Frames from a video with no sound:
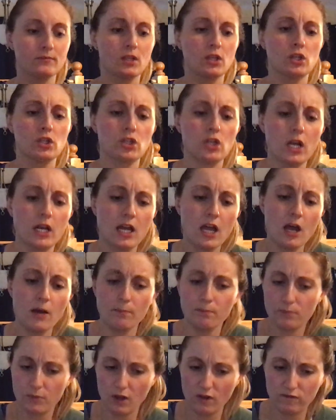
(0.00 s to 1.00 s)
Shut
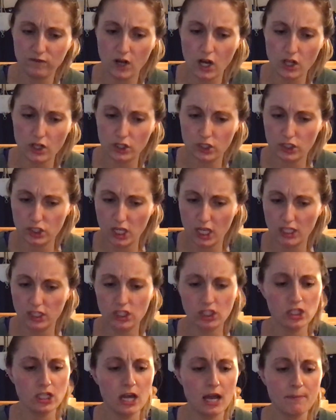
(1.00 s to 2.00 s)
up, the father said.
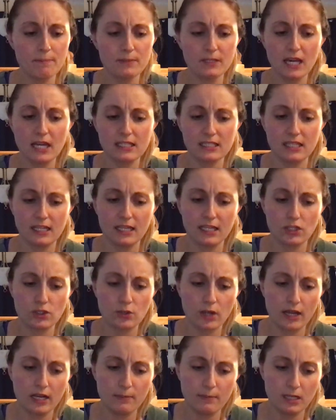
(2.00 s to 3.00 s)
Stop guessing and
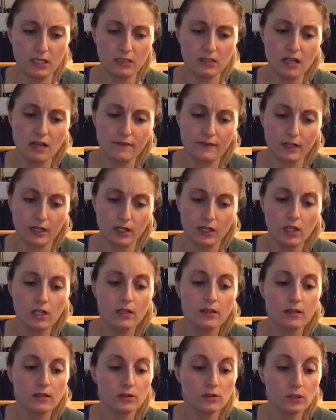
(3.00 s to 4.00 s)
trying to be clever.
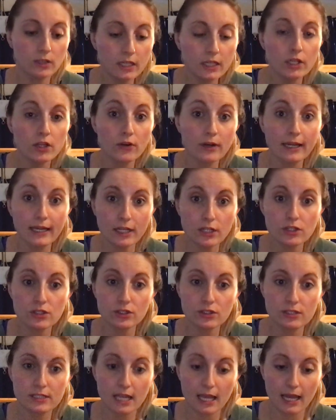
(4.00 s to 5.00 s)
Look at your
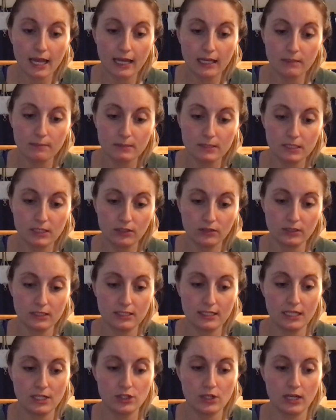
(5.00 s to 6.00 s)
answer, Dad, Matilda
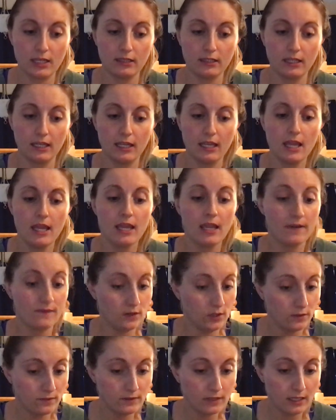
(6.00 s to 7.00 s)
said gently. If
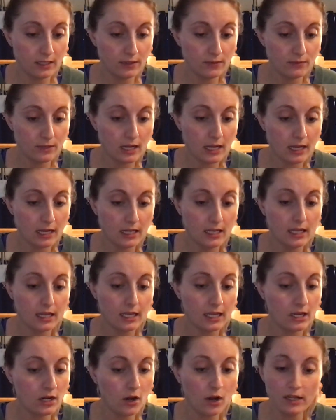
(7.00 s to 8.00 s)
you've done it right,
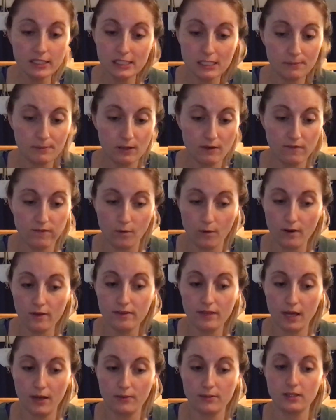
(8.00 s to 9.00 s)
it ought to be
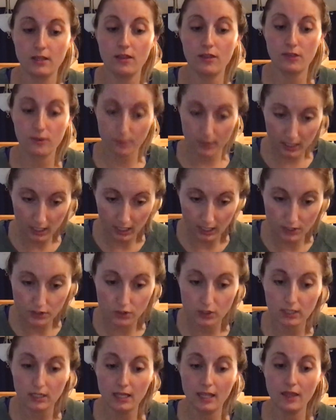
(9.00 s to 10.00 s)

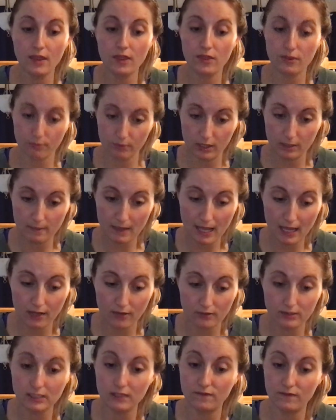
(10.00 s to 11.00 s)

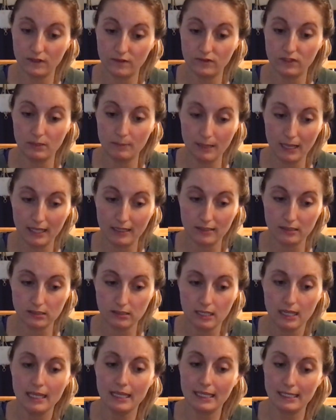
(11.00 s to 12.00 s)
£4,303.50.
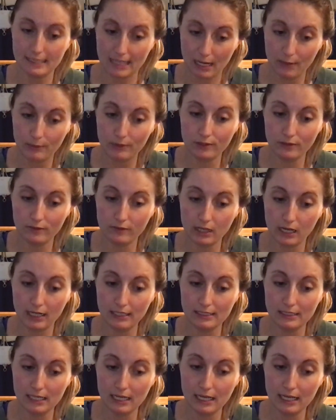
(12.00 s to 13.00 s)
Is that what you've got,
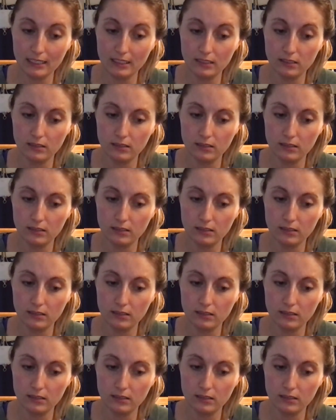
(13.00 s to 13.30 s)
Dad?